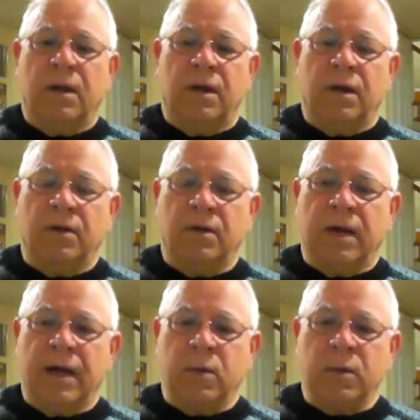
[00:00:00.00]
In other
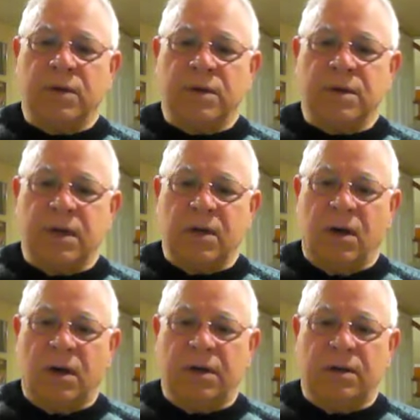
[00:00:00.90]
languages, they
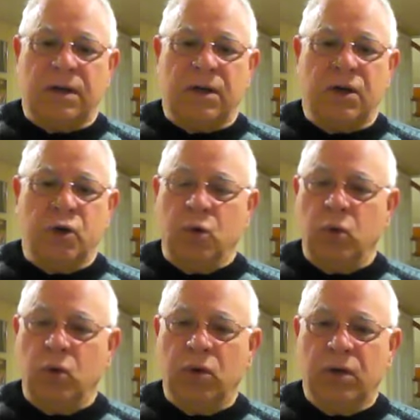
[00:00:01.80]
call it the
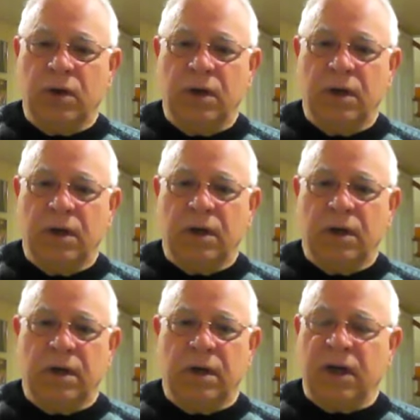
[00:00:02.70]
Yule,
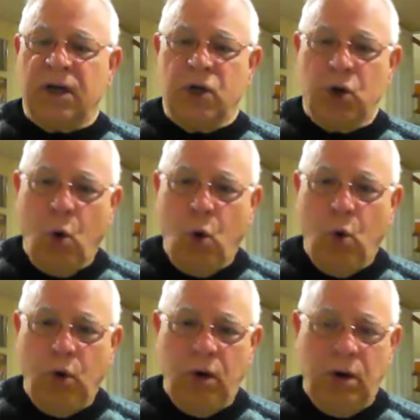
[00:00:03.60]
the
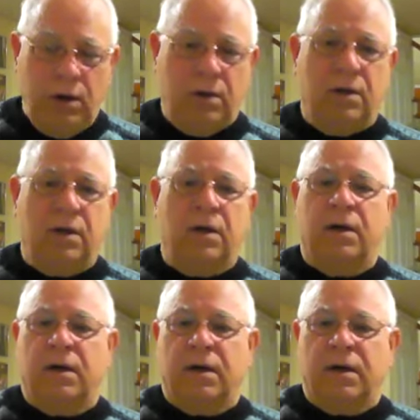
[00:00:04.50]
Gyul,
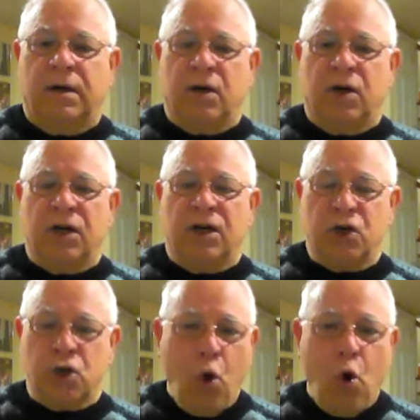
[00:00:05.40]

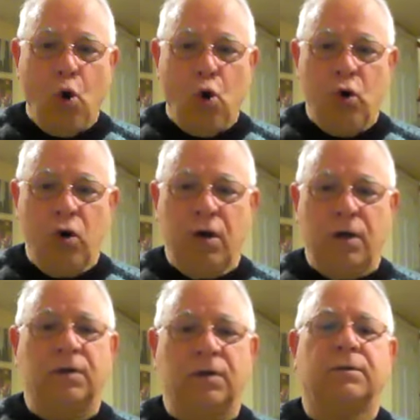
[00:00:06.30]
the Jol,
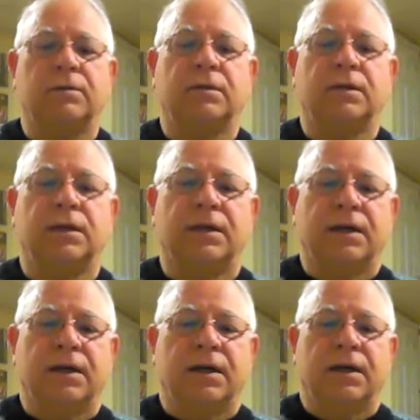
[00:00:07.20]

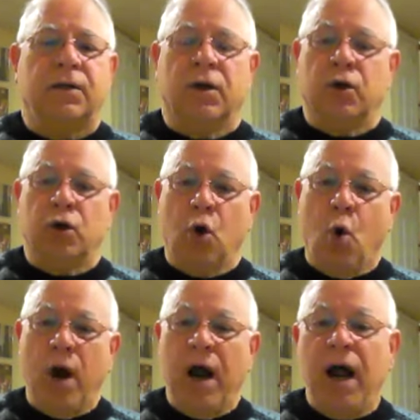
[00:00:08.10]
the
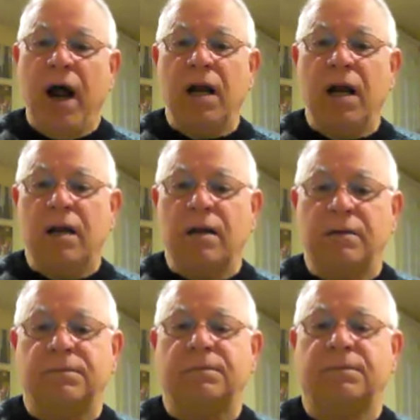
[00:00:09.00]
Noel.